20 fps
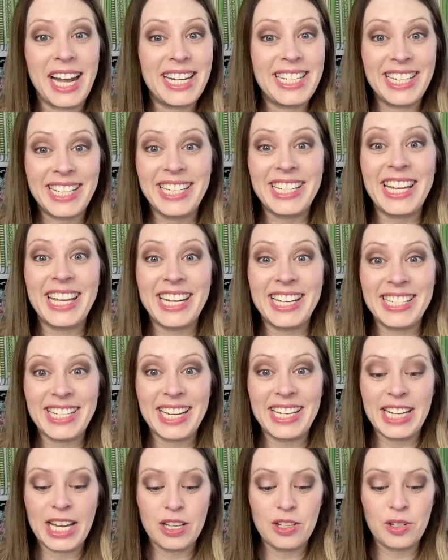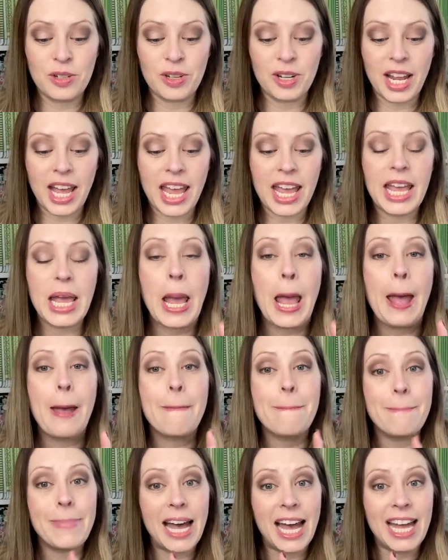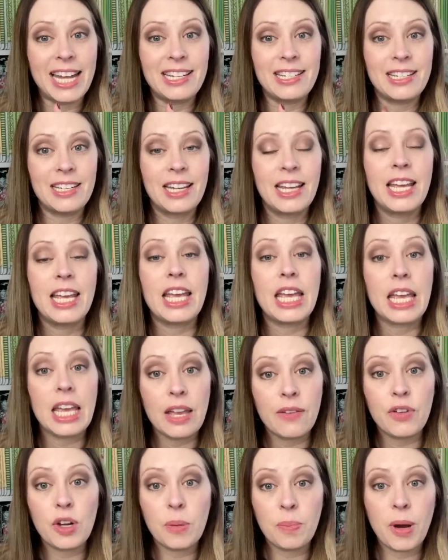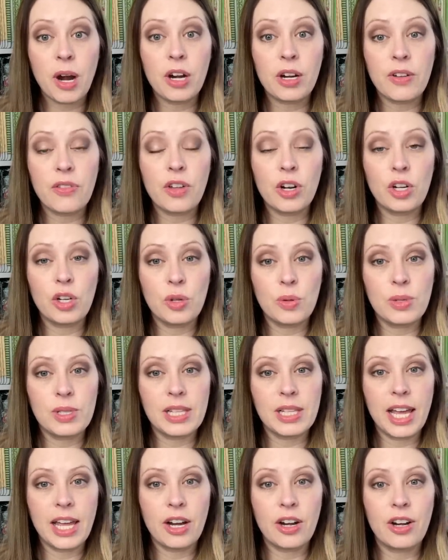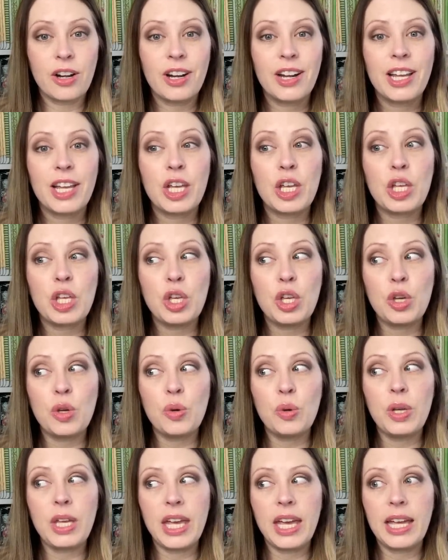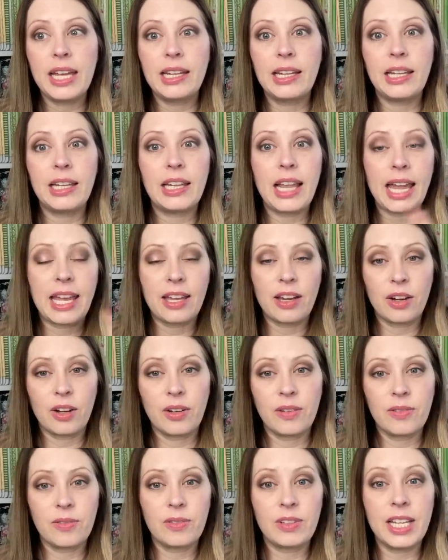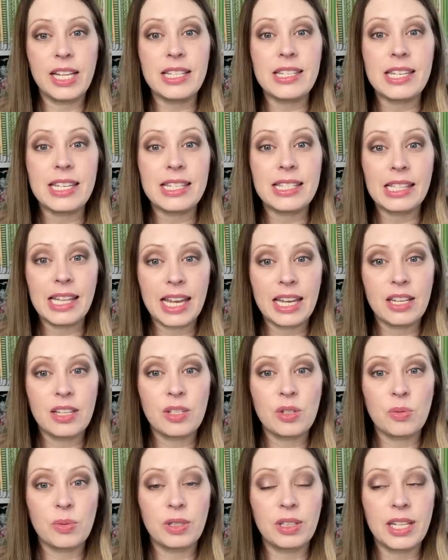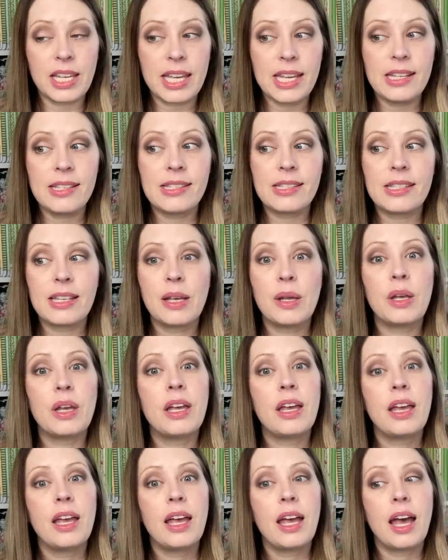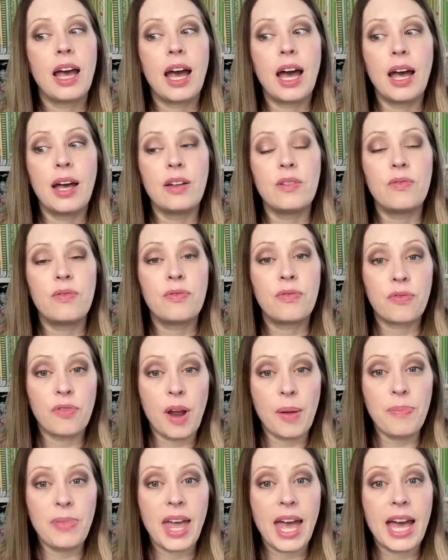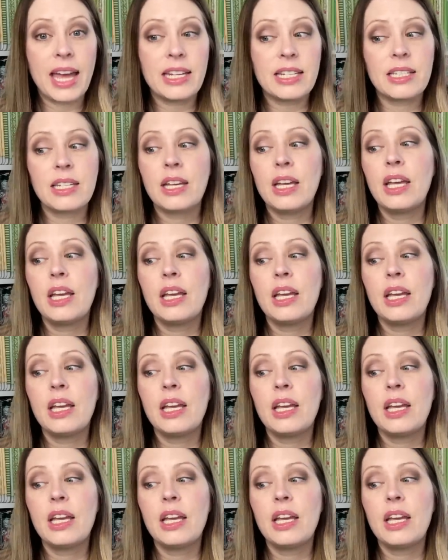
I didn't get it done yesterday. But if you're part of their newsletter, you get like Lindsay's latest release uh, from that